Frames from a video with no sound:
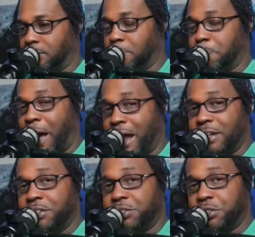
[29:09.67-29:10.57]

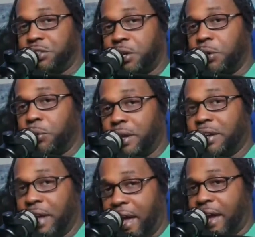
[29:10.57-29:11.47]
body's still in
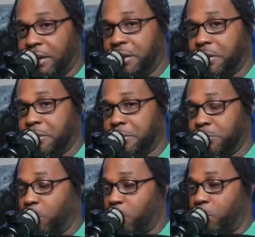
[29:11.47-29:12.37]
the attic,
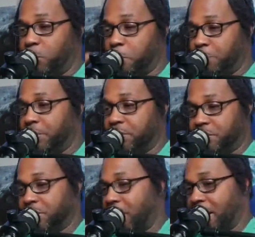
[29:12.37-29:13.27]
so the police
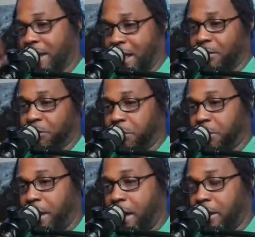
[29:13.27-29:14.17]
decide not to check
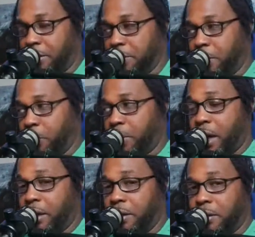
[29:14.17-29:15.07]
the attic.
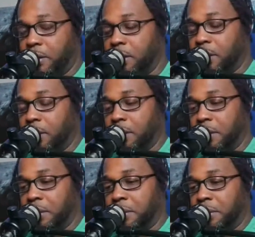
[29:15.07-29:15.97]
Okay.
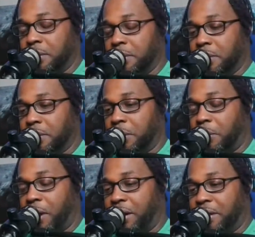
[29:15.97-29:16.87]
All
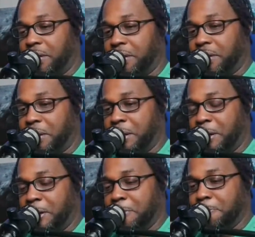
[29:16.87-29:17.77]
right. Uh,